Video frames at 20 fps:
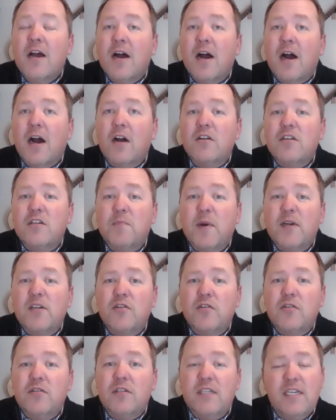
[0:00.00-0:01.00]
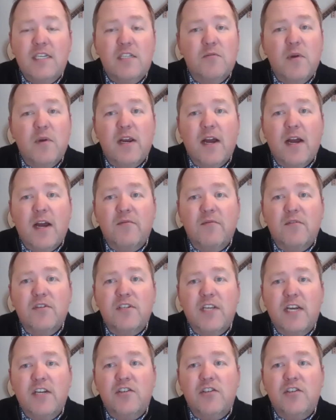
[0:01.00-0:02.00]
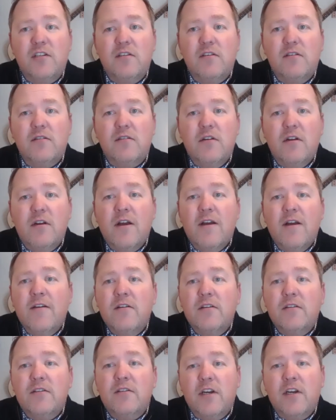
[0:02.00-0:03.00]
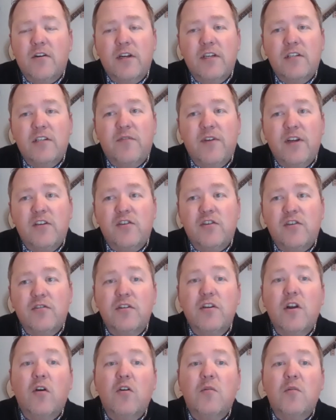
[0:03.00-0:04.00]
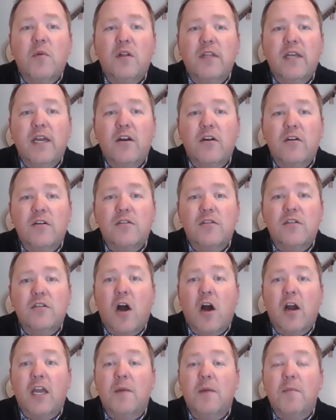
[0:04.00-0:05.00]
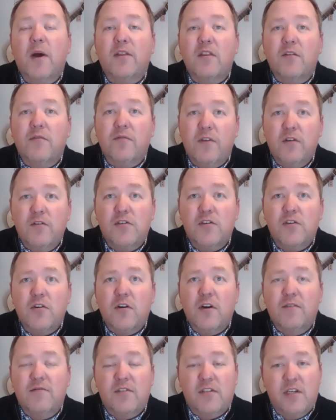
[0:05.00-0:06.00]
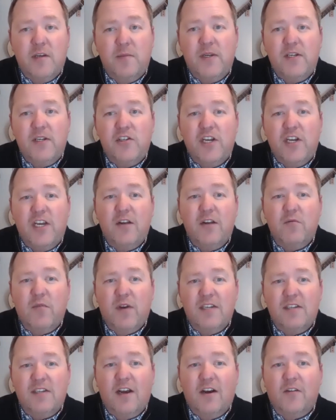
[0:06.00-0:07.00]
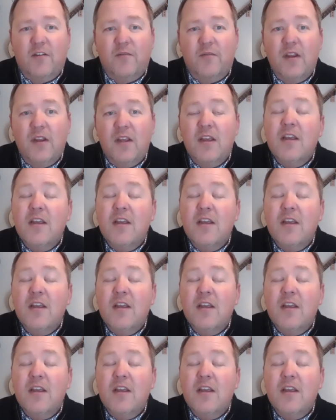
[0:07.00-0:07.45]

Our special C-Suite Conversations series features notable leaders talking about the future of CPG and retail.